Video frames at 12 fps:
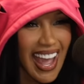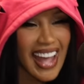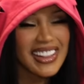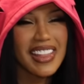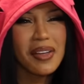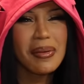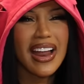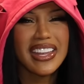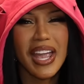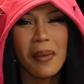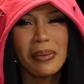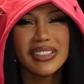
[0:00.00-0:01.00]
And then I'm
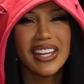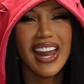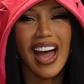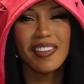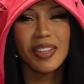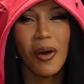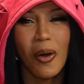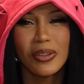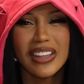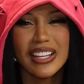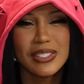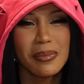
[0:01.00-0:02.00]
like, yeah, but then I have the
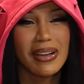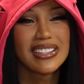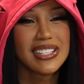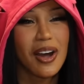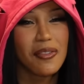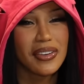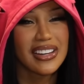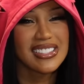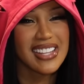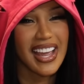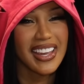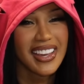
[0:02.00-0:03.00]
whole day to myself, and
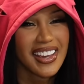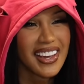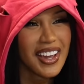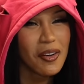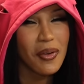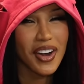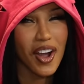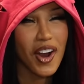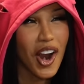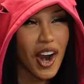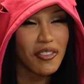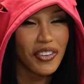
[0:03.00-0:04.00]
it's like with
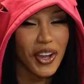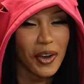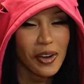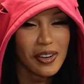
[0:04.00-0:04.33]
a curfew.